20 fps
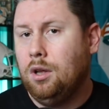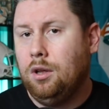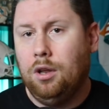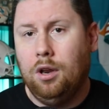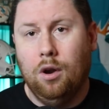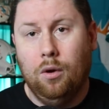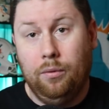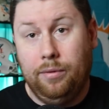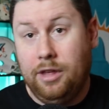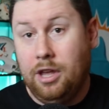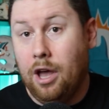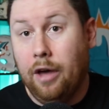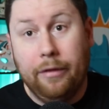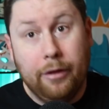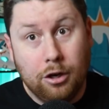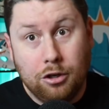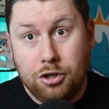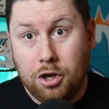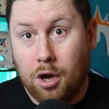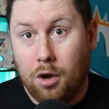you know, the
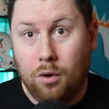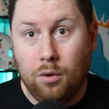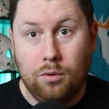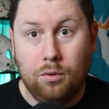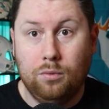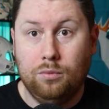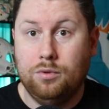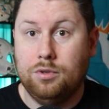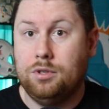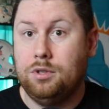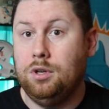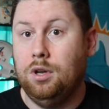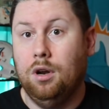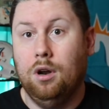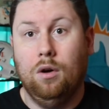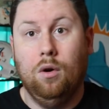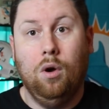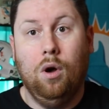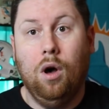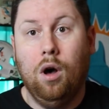other Jones, you
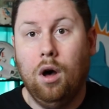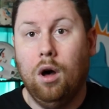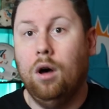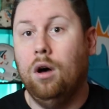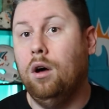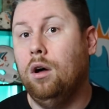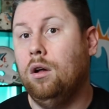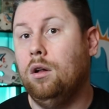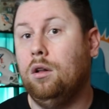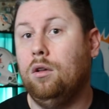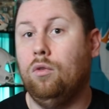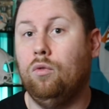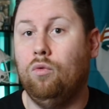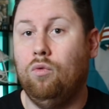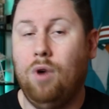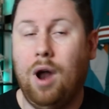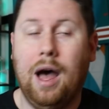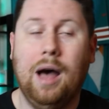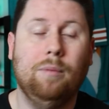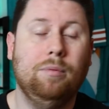know, Hall,
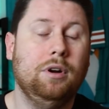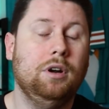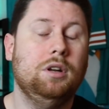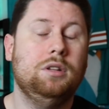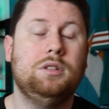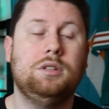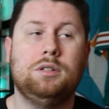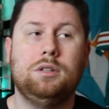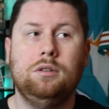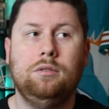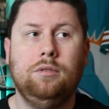Roberts.